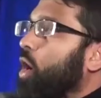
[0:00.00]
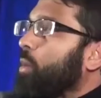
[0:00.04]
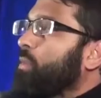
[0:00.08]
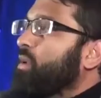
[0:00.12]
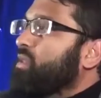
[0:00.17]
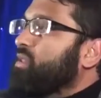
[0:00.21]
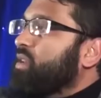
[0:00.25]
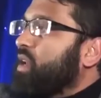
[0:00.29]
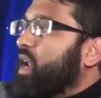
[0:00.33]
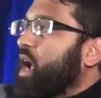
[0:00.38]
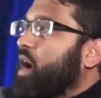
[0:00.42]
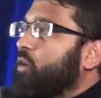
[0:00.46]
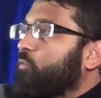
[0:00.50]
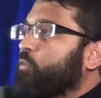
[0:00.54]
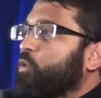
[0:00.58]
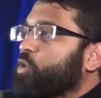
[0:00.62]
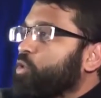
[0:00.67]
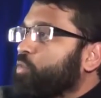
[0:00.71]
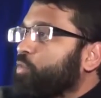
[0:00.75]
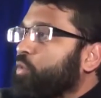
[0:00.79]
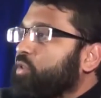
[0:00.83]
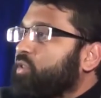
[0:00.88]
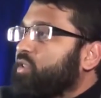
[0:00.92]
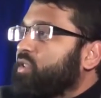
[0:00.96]
job as an
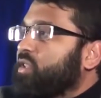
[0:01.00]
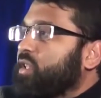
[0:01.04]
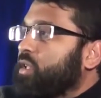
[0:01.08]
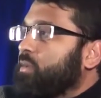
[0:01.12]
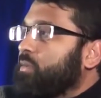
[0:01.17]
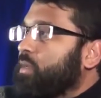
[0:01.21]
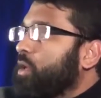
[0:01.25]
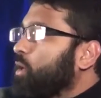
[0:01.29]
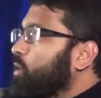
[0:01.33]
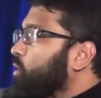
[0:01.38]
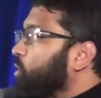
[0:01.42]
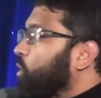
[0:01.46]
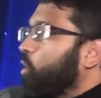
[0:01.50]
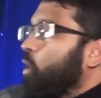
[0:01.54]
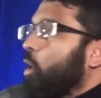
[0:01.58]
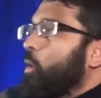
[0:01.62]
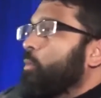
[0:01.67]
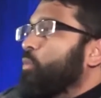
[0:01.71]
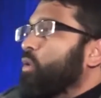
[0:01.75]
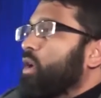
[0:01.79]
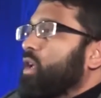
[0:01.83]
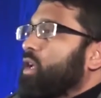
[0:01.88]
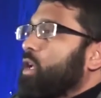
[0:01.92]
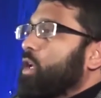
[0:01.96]
average Muslim to
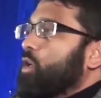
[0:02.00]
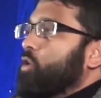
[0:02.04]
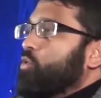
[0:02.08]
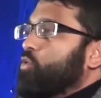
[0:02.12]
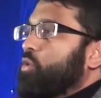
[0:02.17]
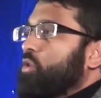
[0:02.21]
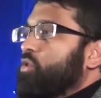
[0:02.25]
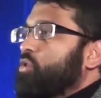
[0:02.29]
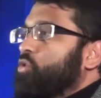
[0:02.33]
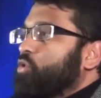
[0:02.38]
go break into